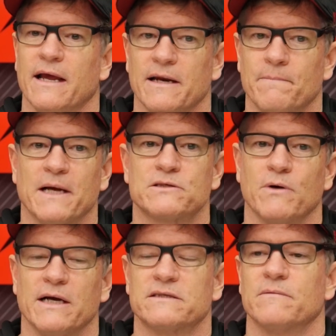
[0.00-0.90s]
And the best
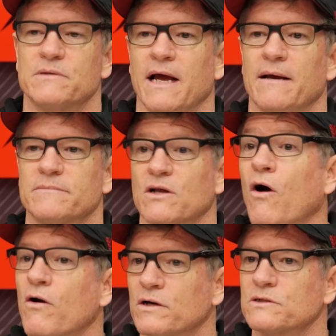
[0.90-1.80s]
way is sometimes the
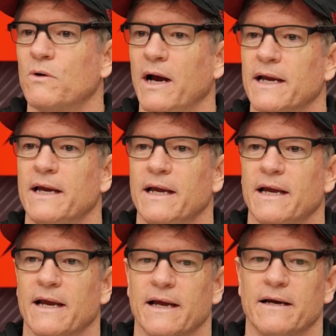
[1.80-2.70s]
hardest way.
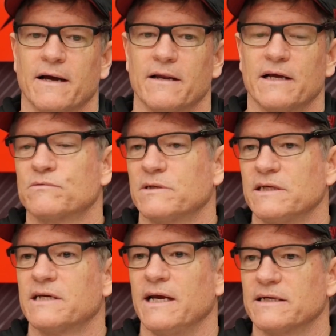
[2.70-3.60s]
And that's what
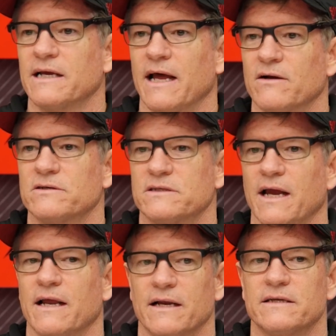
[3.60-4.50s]
these kids got to
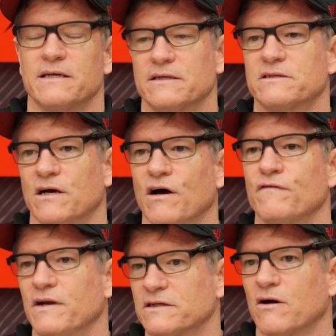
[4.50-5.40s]
understand. It's
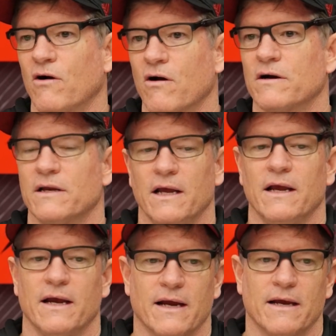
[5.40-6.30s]
tough and it's hard.
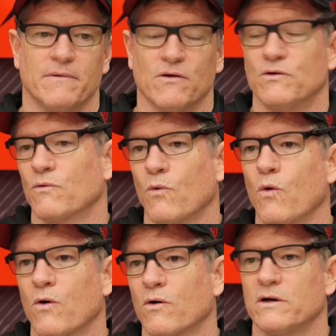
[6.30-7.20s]
And the
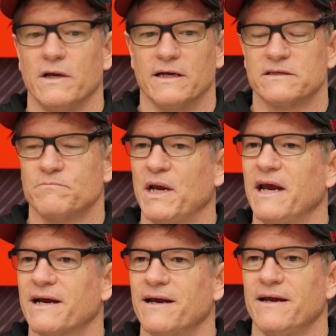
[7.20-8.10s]
reward is
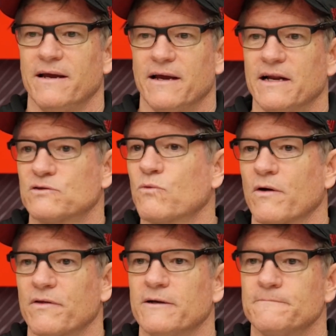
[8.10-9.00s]
big and it's
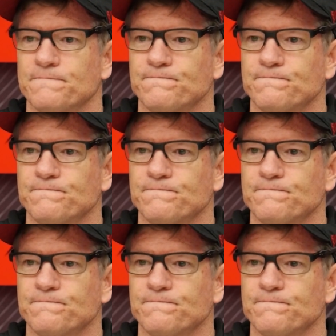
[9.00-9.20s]
worth it.